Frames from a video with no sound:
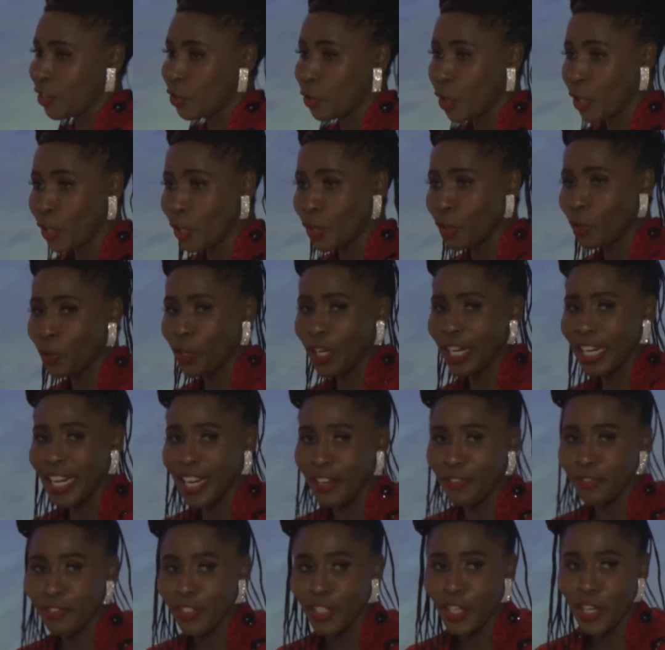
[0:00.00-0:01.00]
You don't look
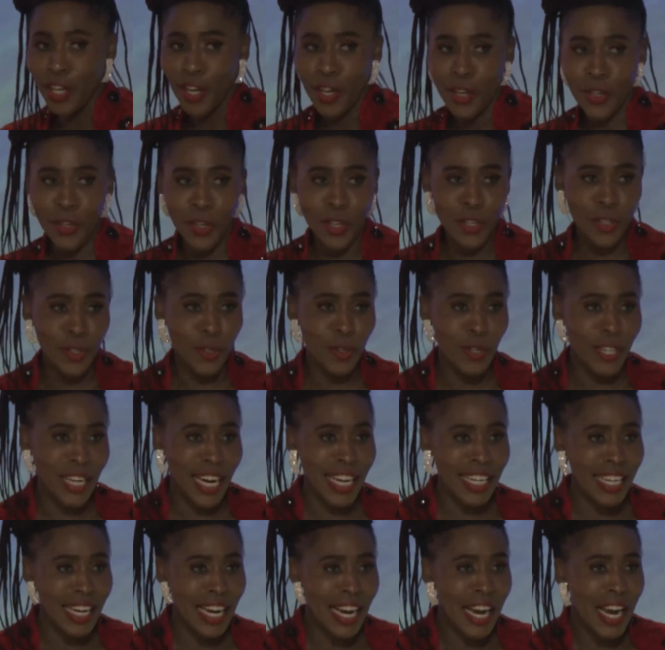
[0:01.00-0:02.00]
left, you don't
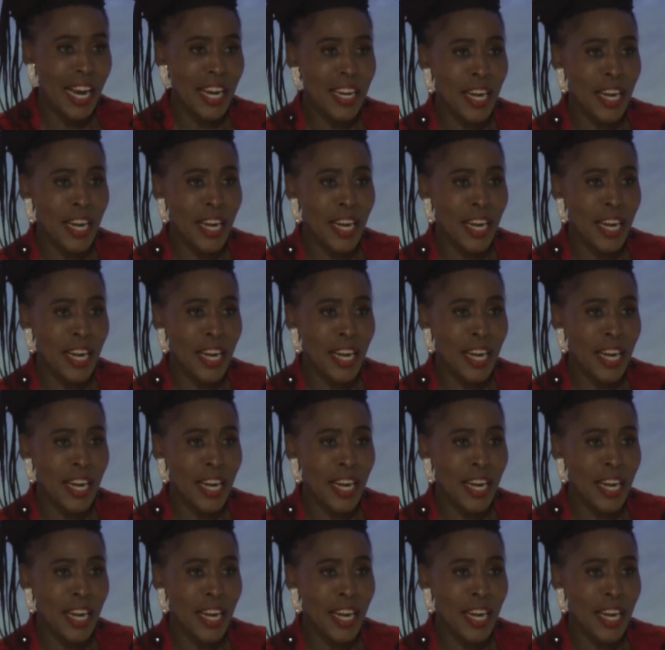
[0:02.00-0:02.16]
look right.